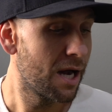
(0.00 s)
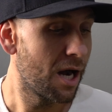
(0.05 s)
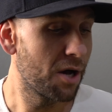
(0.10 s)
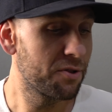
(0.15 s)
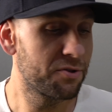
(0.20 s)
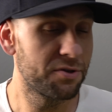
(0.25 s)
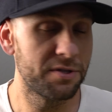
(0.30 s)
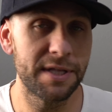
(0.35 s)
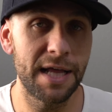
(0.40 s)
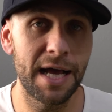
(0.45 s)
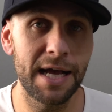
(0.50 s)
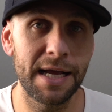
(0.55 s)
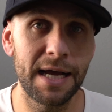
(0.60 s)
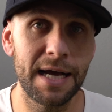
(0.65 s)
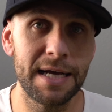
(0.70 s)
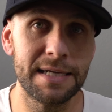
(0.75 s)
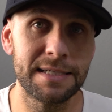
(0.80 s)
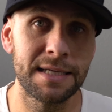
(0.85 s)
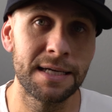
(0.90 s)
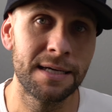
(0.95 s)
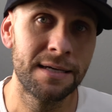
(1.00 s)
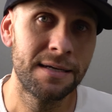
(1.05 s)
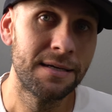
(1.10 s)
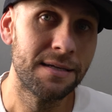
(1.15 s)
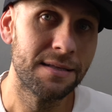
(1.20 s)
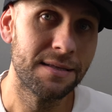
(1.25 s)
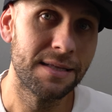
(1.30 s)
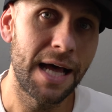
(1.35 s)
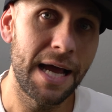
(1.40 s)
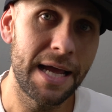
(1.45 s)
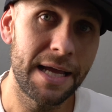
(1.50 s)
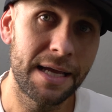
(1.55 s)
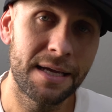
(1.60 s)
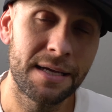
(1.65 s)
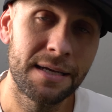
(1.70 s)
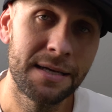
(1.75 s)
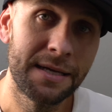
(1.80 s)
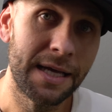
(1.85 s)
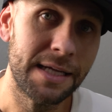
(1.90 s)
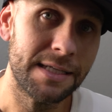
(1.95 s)
Other than that, guys,
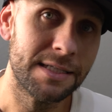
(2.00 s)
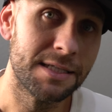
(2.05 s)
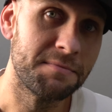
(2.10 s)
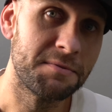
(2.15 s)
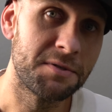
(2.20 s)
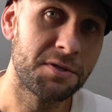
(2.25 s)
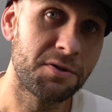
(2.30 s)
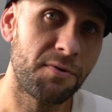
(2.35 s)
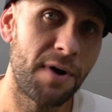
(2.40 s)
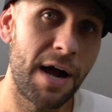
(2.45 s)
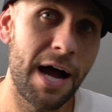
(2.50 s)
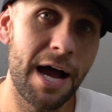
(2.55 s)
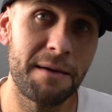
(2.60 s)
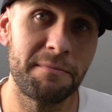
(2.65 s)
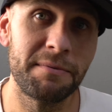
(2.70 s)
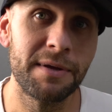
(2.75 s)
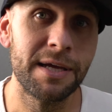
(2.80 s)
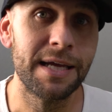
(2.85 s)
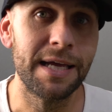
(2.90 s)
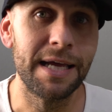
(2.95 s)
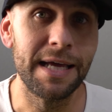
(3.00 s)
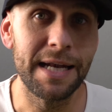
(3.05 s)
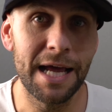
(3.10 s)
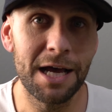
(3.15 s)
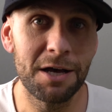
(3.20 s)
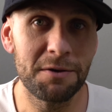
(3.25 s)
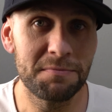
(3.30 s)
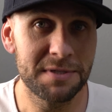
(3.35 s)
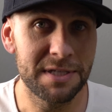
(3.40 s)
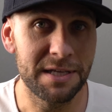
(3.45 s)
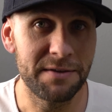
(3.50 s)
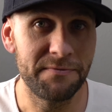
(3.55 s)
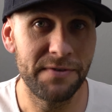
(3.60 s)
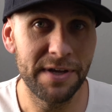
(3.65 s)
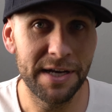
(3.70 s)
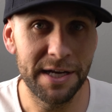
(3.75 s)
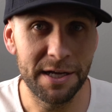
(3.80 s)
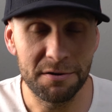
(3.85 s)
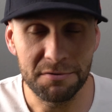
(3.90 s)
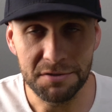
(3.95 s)
like and subscribe. It helps the
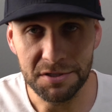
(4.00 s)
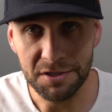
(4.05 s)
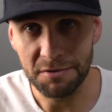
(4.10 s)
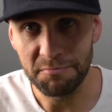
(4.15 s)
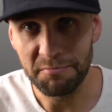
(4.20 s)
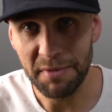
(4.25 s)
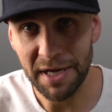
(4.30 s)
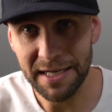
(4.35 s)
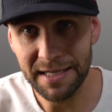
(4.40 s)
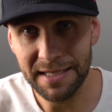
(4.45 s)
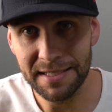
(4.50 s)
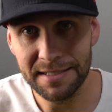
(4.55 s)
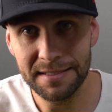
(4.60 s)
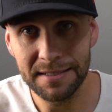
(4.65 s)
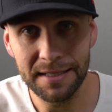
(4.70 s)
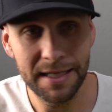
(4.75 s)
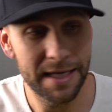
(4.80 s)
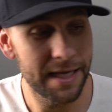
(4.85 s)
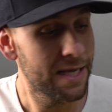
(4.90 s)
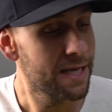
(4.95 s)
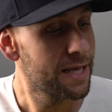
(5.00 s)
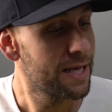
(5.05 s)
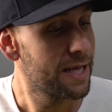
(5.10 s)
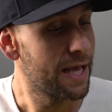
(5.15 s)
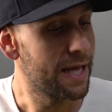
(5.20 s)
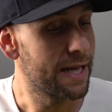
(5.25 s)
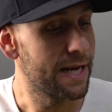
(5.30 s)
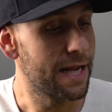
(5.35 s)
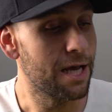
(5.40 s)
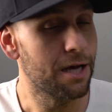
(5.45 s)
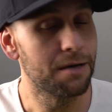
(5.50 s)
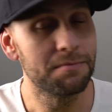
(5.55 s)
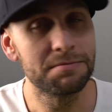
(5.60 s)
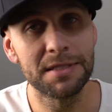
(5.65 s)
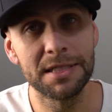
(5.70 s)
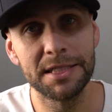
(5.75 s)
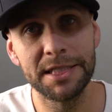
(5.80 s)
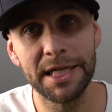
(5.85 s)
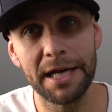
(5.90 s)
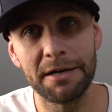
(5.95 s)
video tremendously and it helps
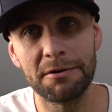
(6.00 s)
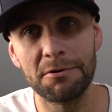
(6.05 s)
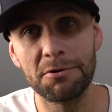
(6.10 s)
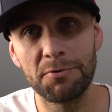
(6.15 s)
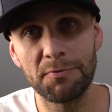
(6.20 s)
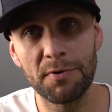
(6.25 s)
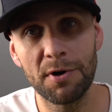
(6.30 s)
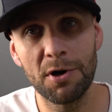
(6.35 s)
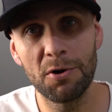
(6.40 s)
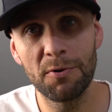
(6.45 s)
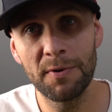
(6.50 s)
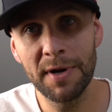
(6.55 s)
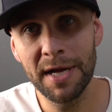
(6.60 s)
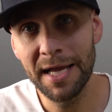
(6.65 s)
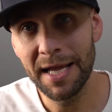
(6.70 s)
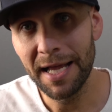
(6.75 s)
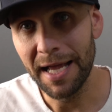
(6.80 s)
the channel grow.